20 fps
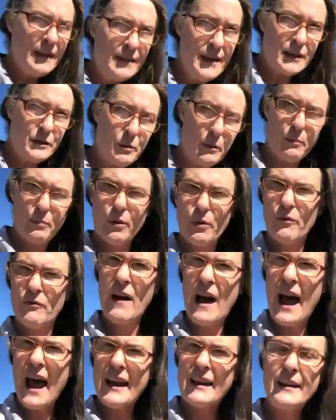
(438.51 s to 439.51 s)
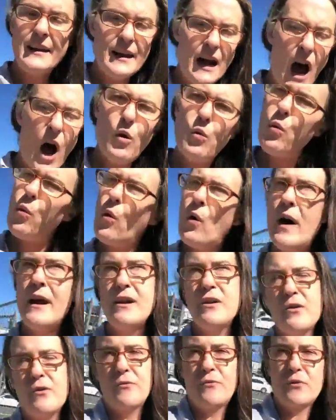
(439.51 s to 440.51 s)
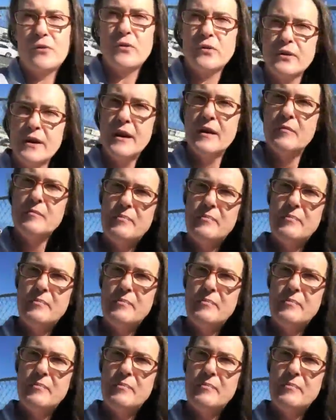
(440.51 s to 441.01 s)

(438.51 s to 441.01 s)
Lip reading: this would provide a wonderful